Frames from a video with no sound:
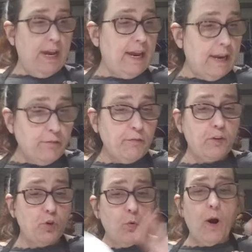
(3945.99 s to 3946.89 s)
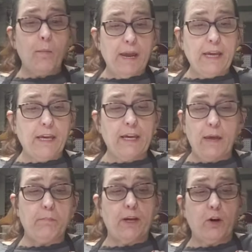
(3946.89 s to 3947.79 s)
If you are making
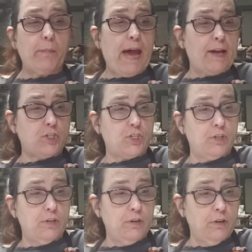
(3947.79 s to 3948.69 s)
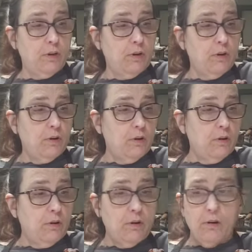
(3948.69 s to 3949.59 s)
a bigger batch,
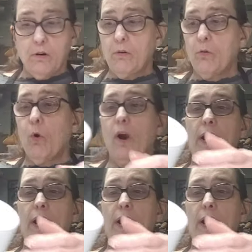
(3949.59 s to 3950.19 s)
or